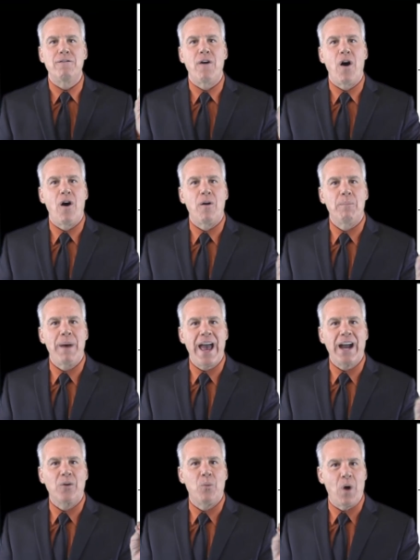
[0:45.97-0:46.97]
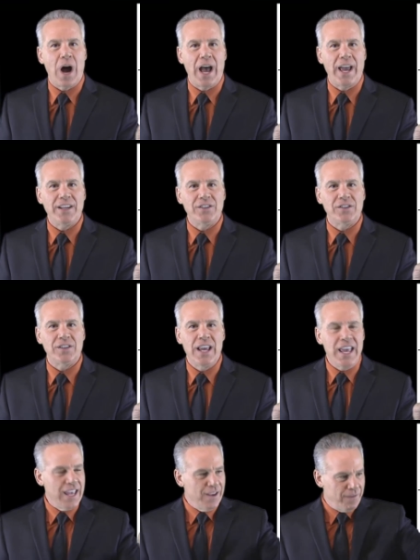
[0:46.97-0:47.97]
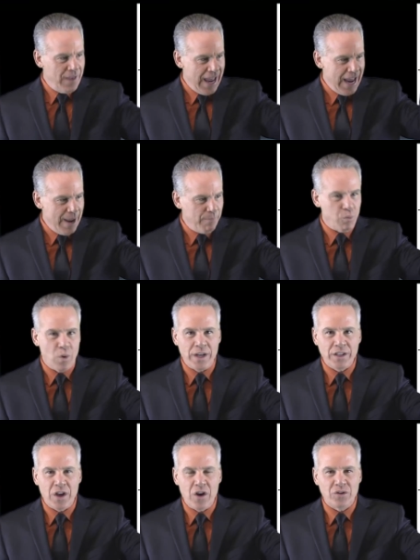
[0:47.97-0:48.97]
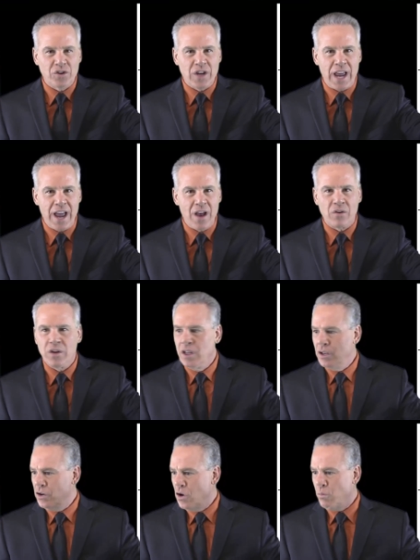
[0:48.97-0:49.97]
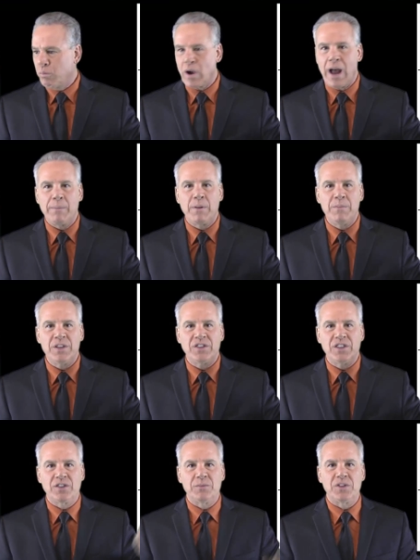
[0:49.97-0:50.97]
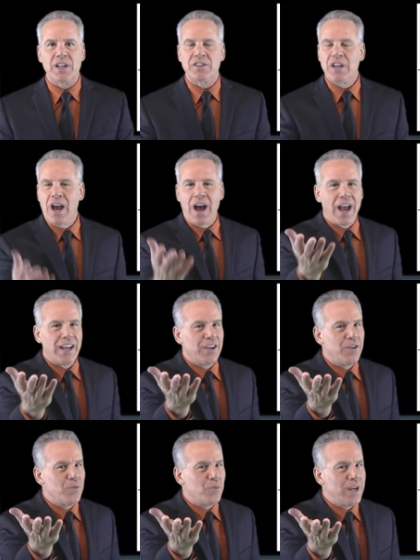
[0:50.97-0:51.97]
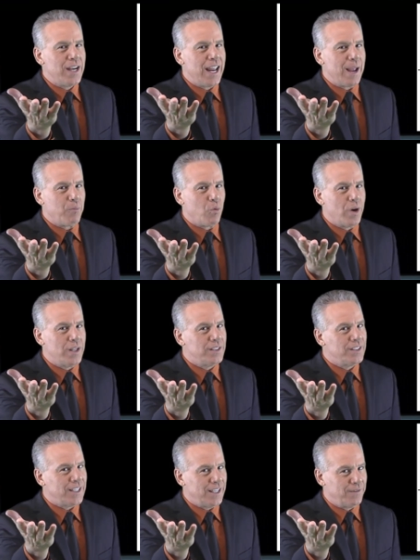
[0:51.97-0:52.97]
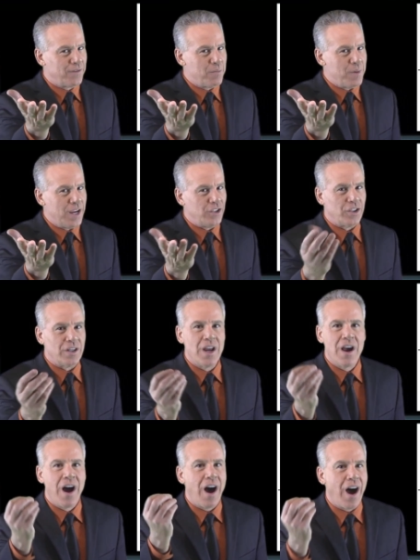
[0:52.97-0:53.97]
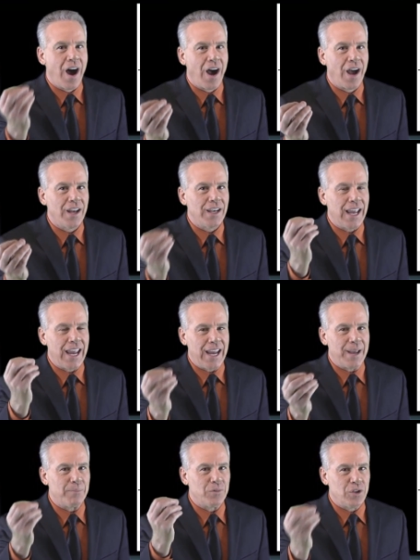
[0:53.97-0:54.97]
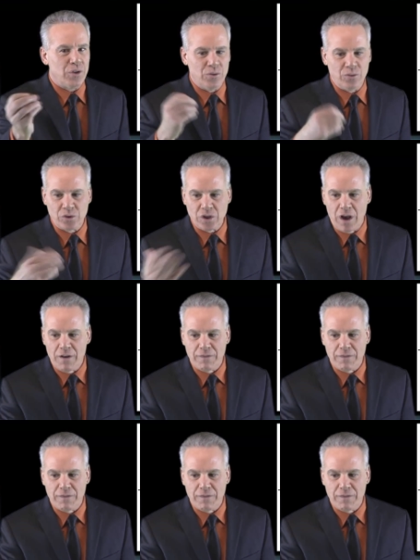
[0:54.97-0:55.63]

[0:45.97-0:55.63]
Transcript: fall back wise. If amp one goes down, no problem. The system says, I can read amp one's information on amp two's